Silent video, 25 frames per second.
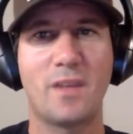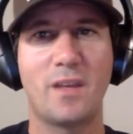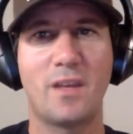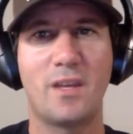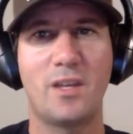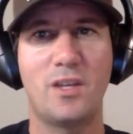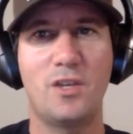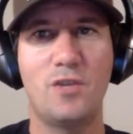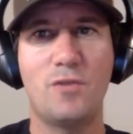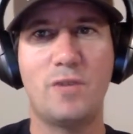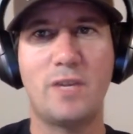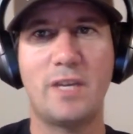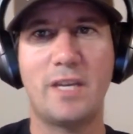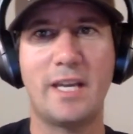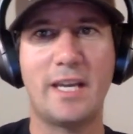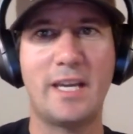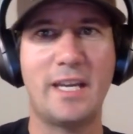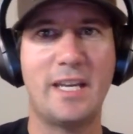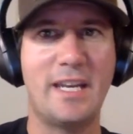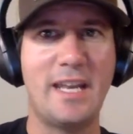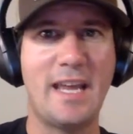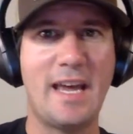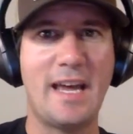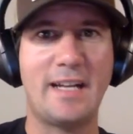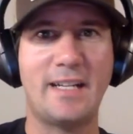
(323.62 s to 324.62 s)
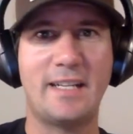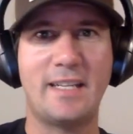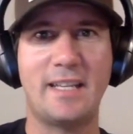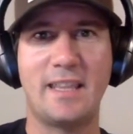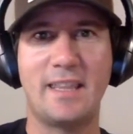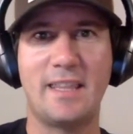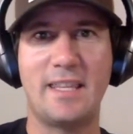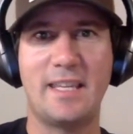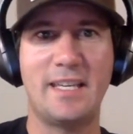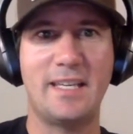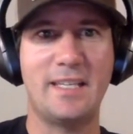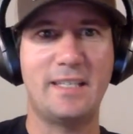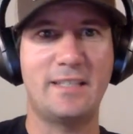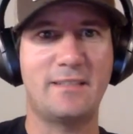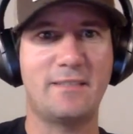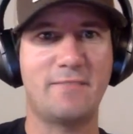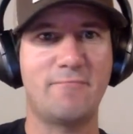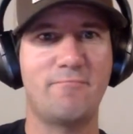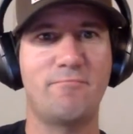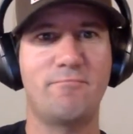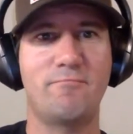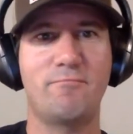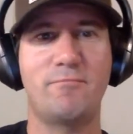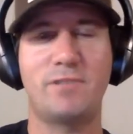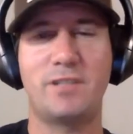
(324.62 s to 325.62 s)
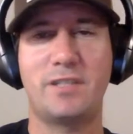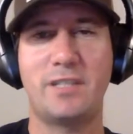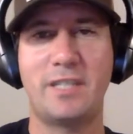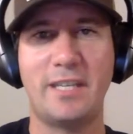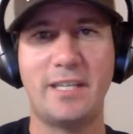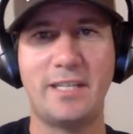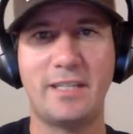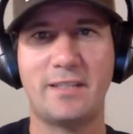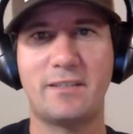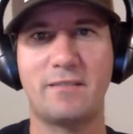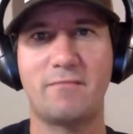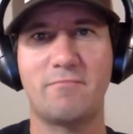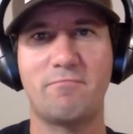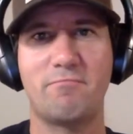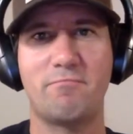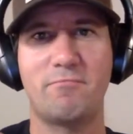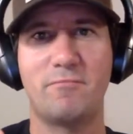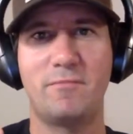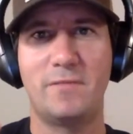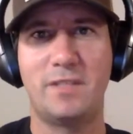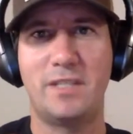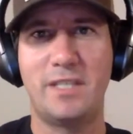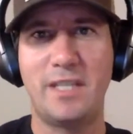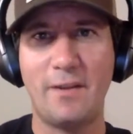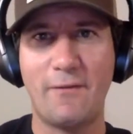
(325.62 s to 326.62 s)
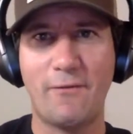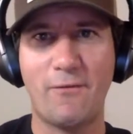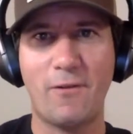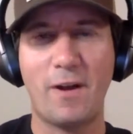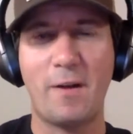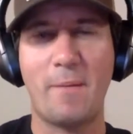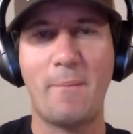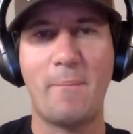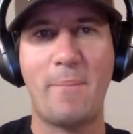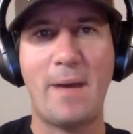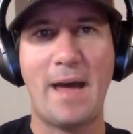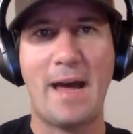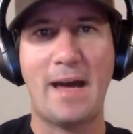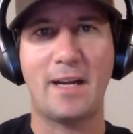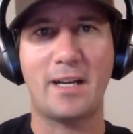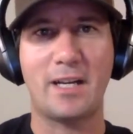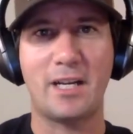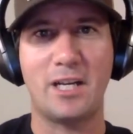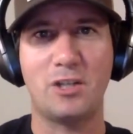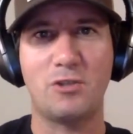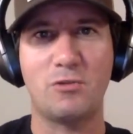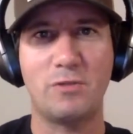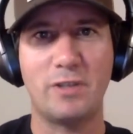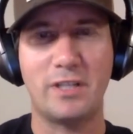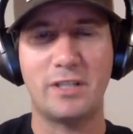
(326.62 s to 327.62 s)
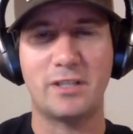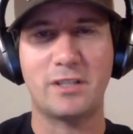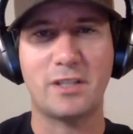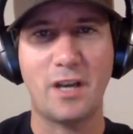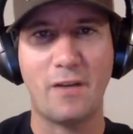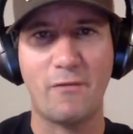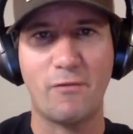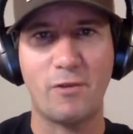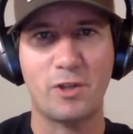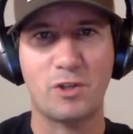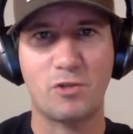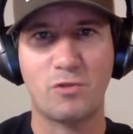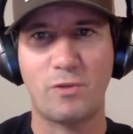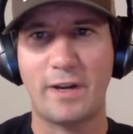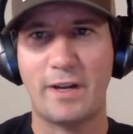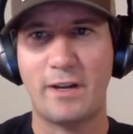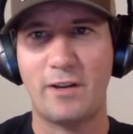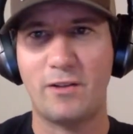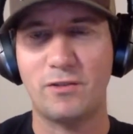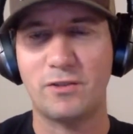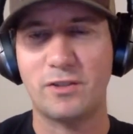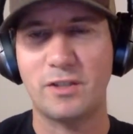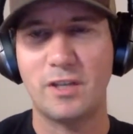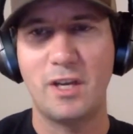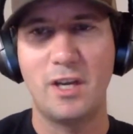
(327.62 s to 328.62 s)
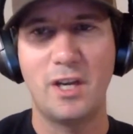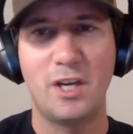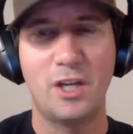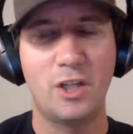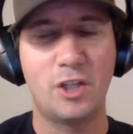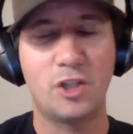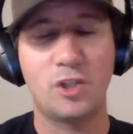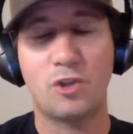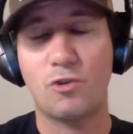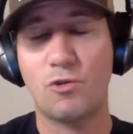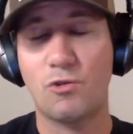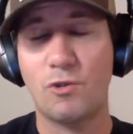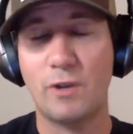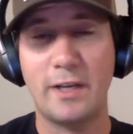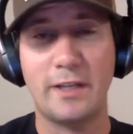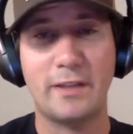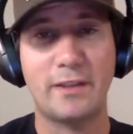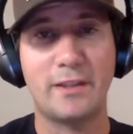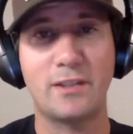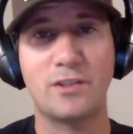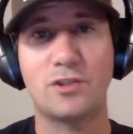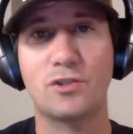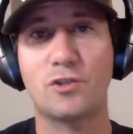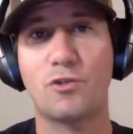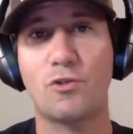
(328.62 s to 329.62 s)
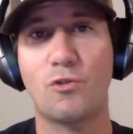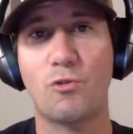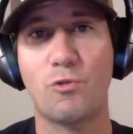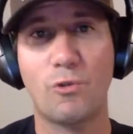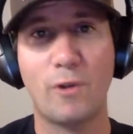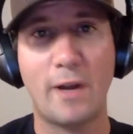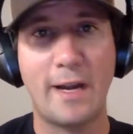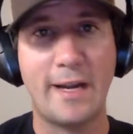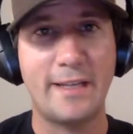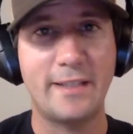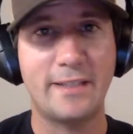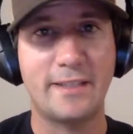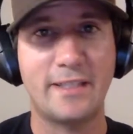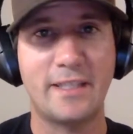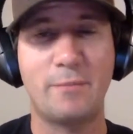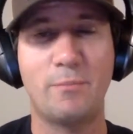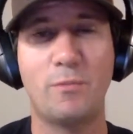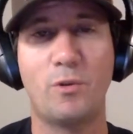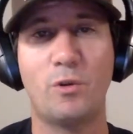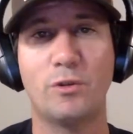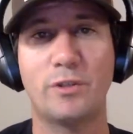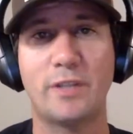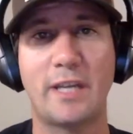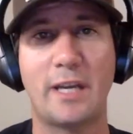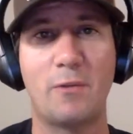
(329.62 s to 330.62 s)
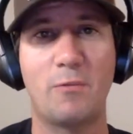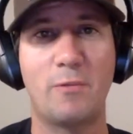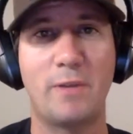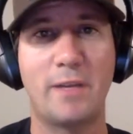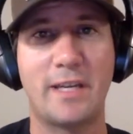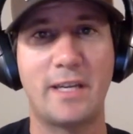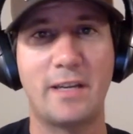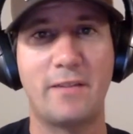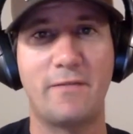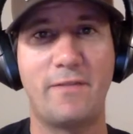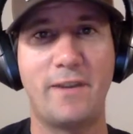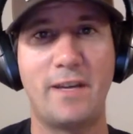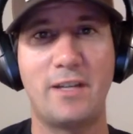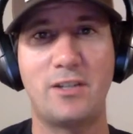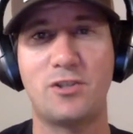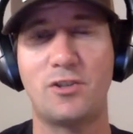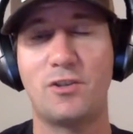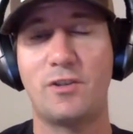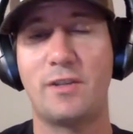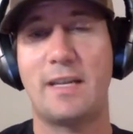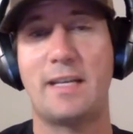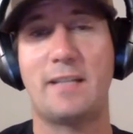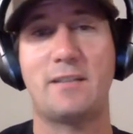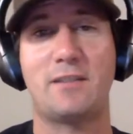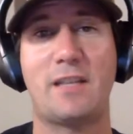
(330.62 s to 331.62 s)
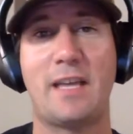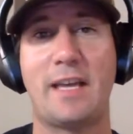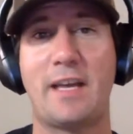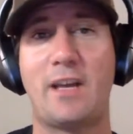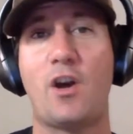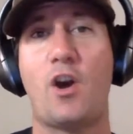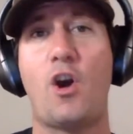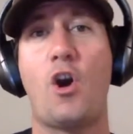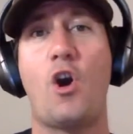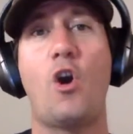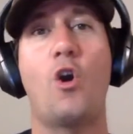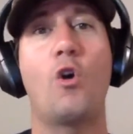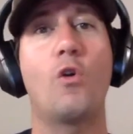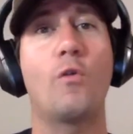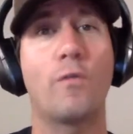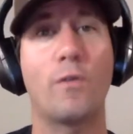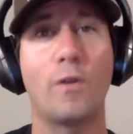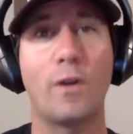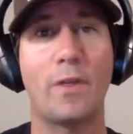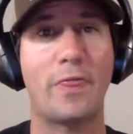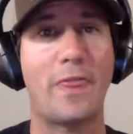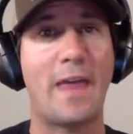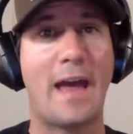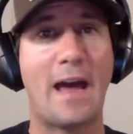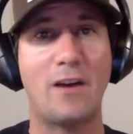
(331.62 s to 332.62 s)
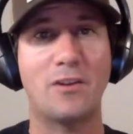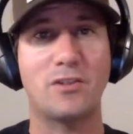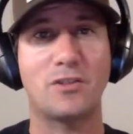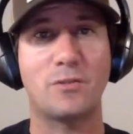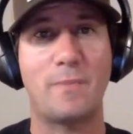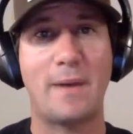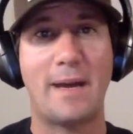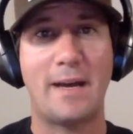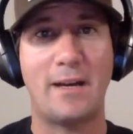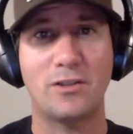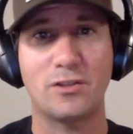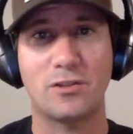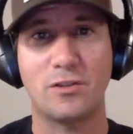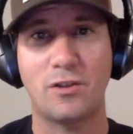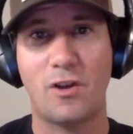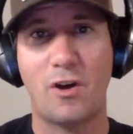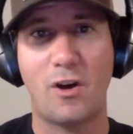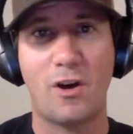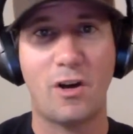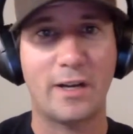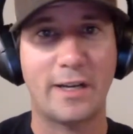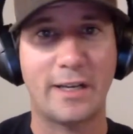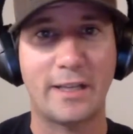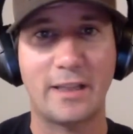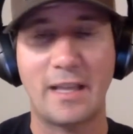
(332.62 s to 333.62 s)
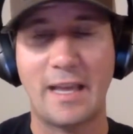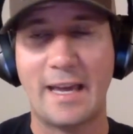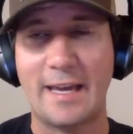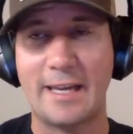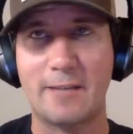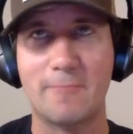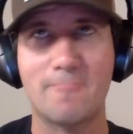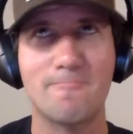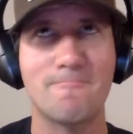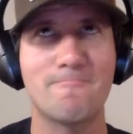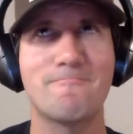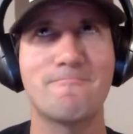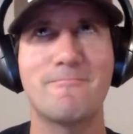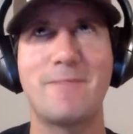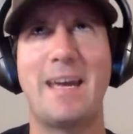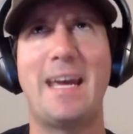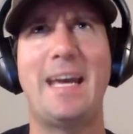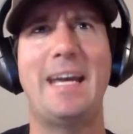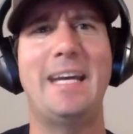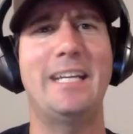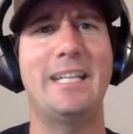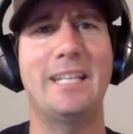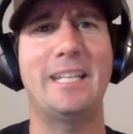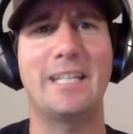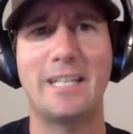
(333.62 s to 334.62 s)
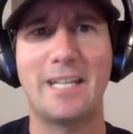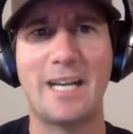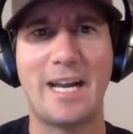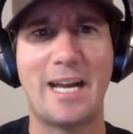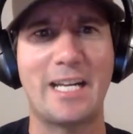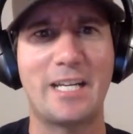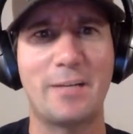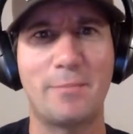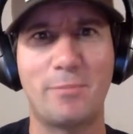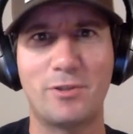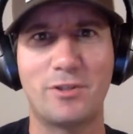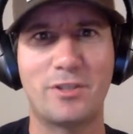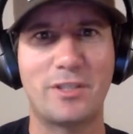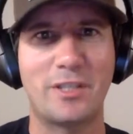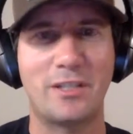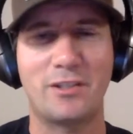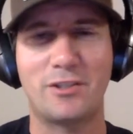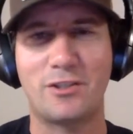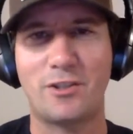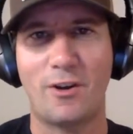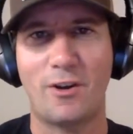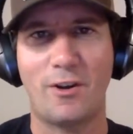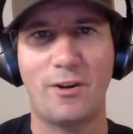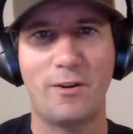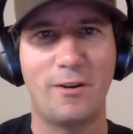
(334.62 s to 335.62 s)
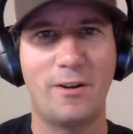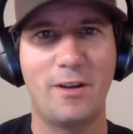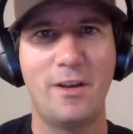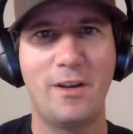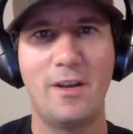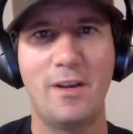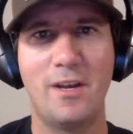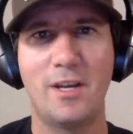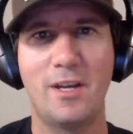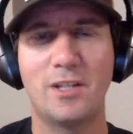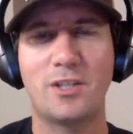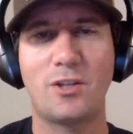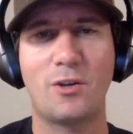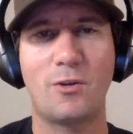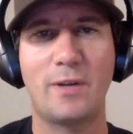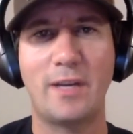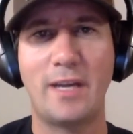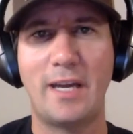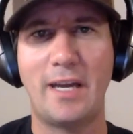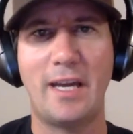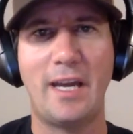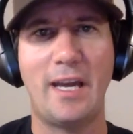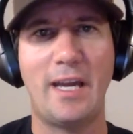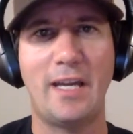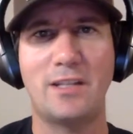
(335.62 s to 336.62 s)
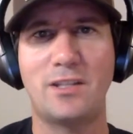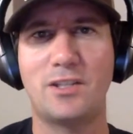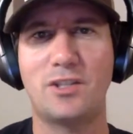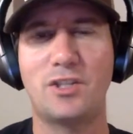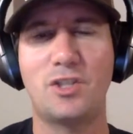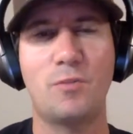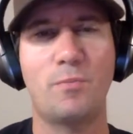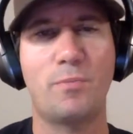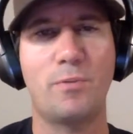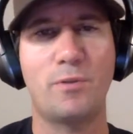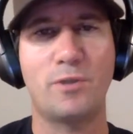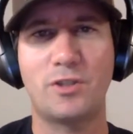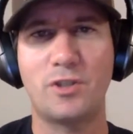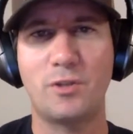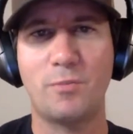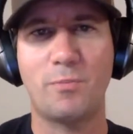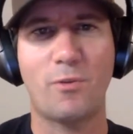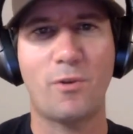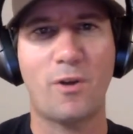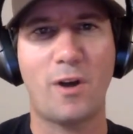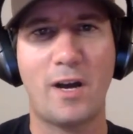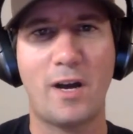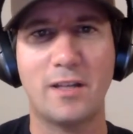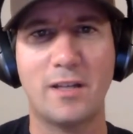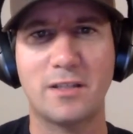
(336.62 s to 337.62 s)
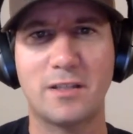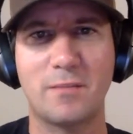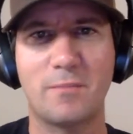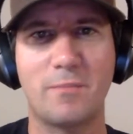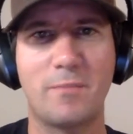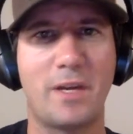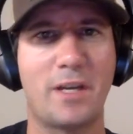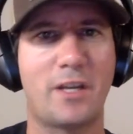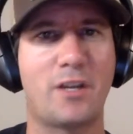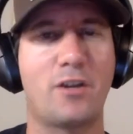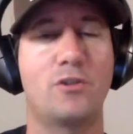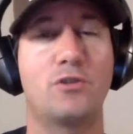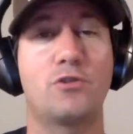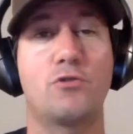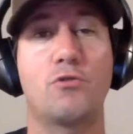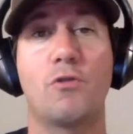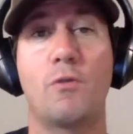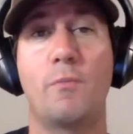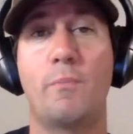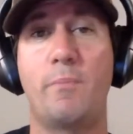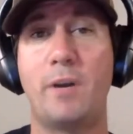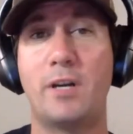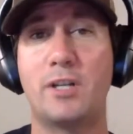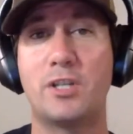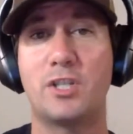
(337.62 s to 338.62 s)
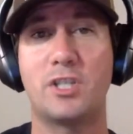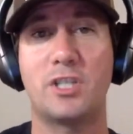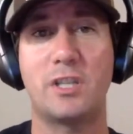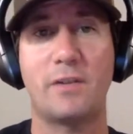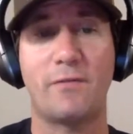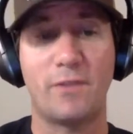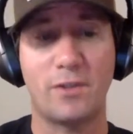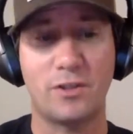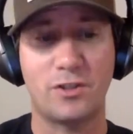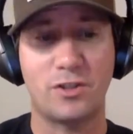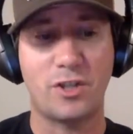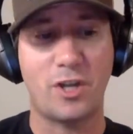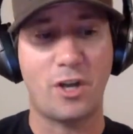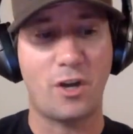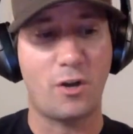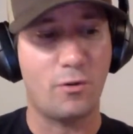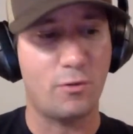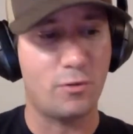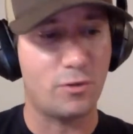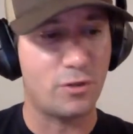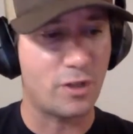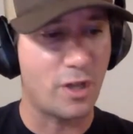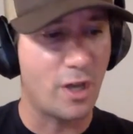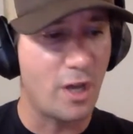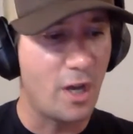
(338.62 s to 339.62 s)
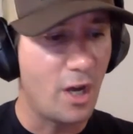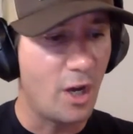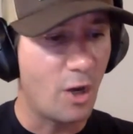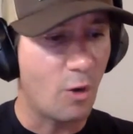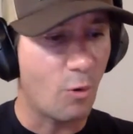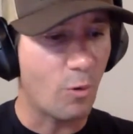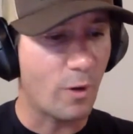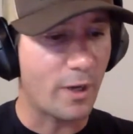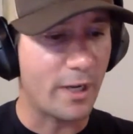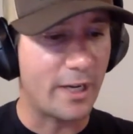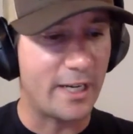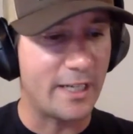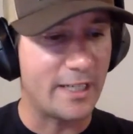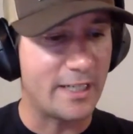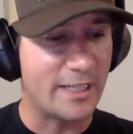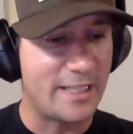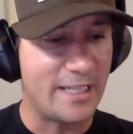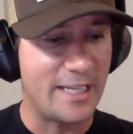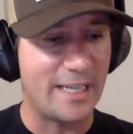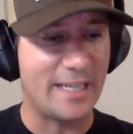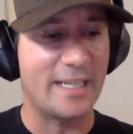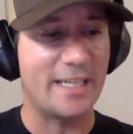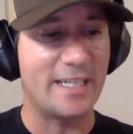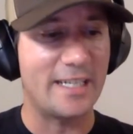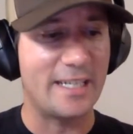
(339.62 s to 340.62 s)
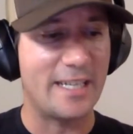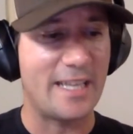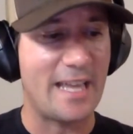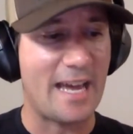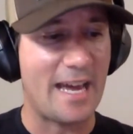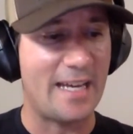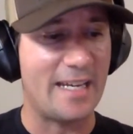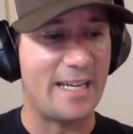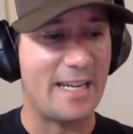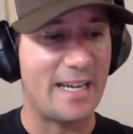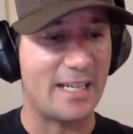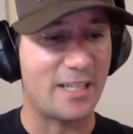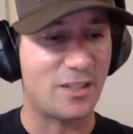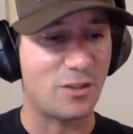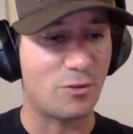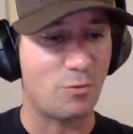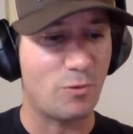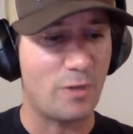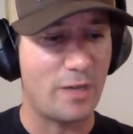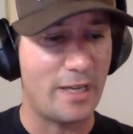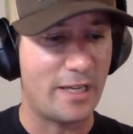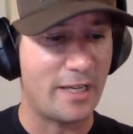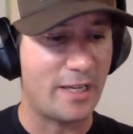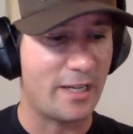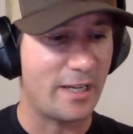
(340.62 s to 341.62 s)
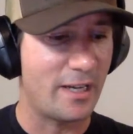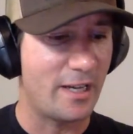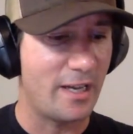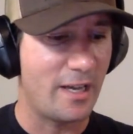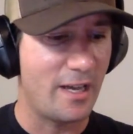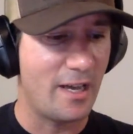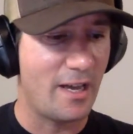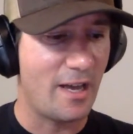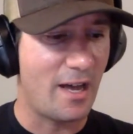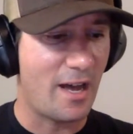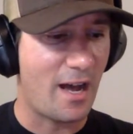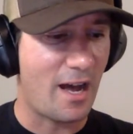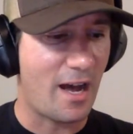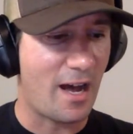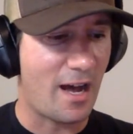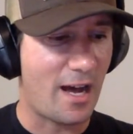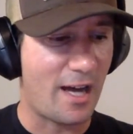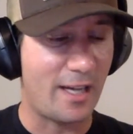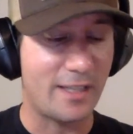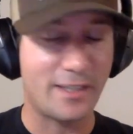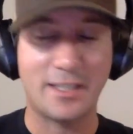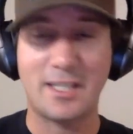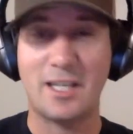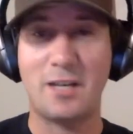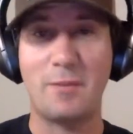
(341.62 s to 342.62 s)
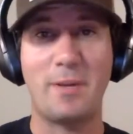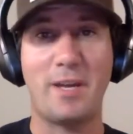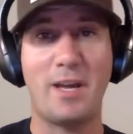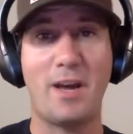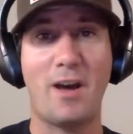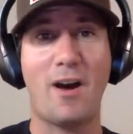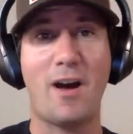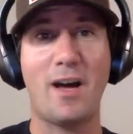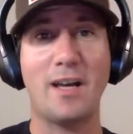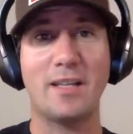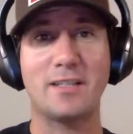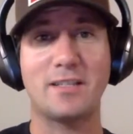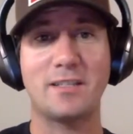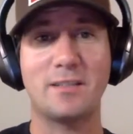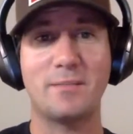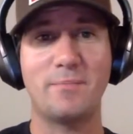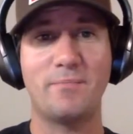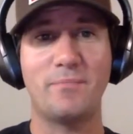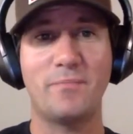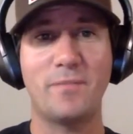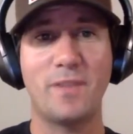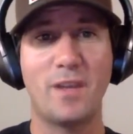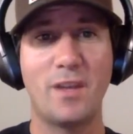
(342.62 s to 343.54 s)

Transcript: you can connect these 6 different backcountry discovery trails to create this crazy multi-week adventure that's like over 1,000 miles long and like 80 to 90% dirt. So it's super, super awesome. It goes through a bunch of different zones. We're going to dig into that next week. It's going to be awesome.